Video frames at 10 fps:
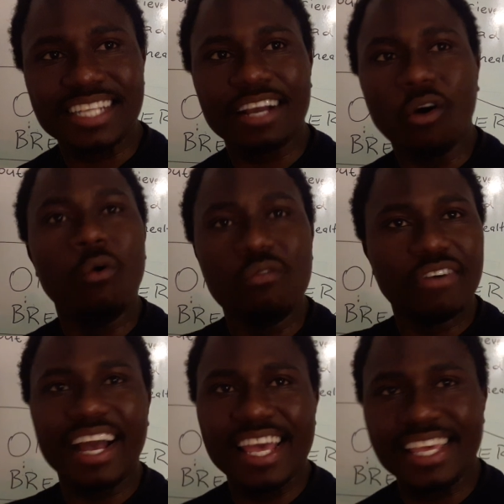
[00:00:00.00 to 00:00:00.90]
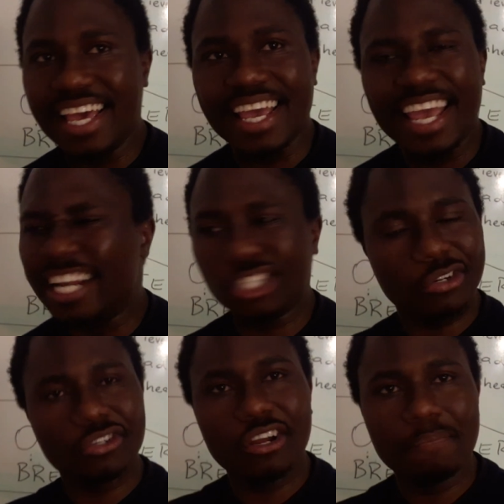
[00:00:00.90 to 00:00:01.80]
take over a year. It
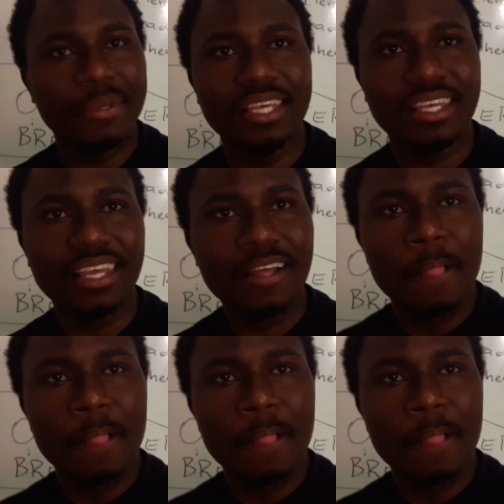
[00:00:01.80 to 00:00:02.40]
should not be.